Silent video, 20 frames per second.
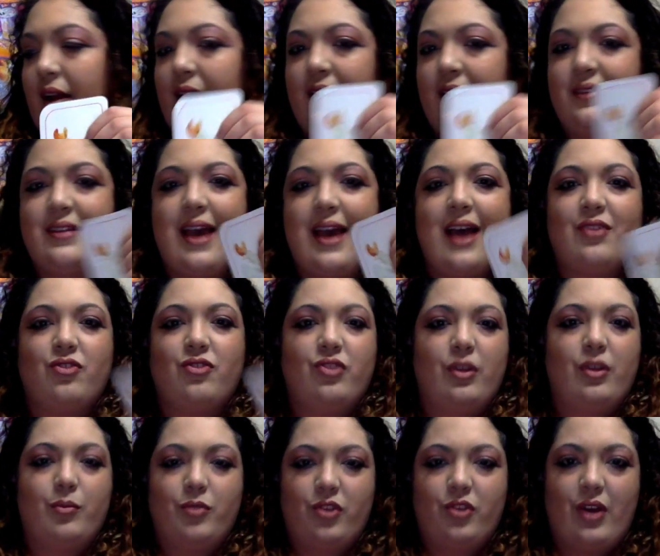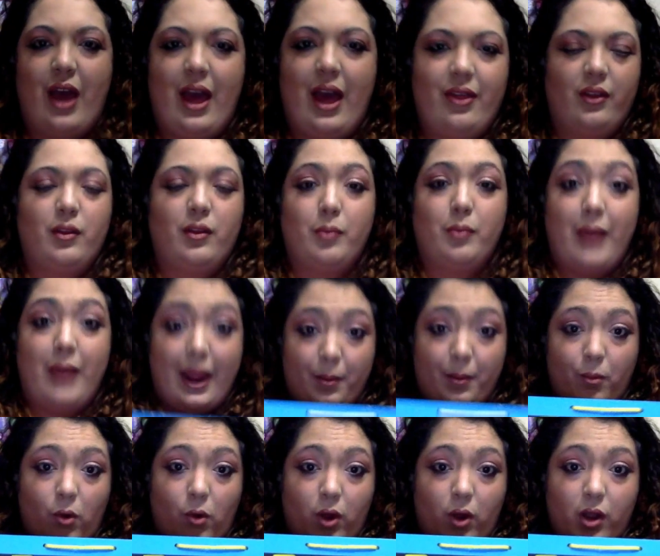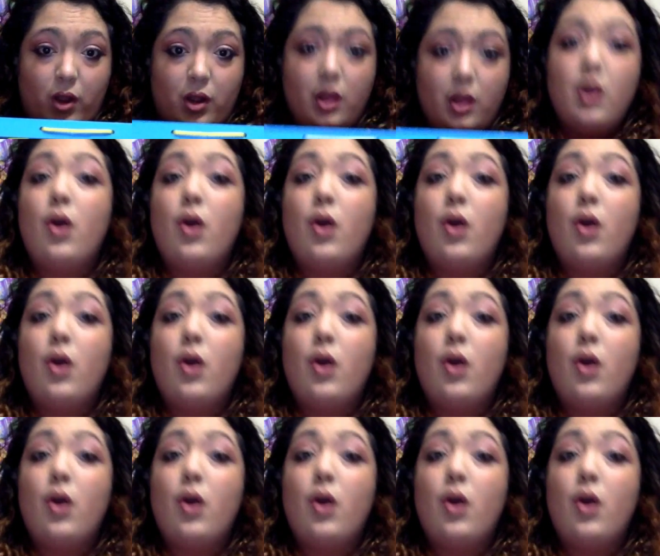attach them to either the blackboard